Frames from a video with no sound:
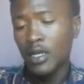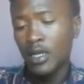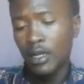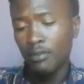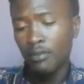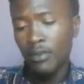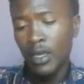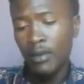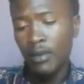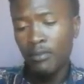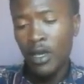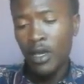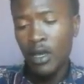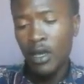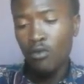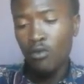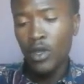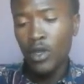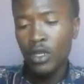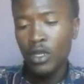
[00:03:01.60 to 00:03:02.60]

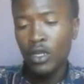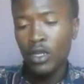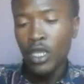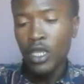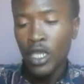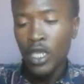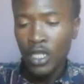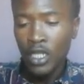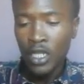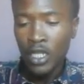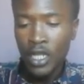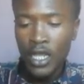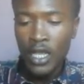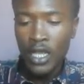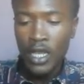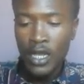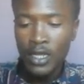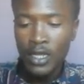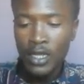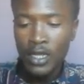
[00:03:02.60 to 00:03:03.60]
Remember when
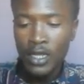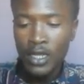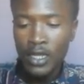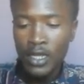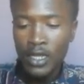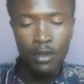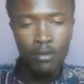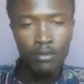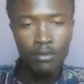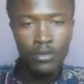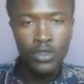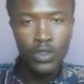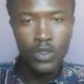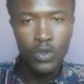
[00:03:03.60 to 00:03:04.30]
Hitler came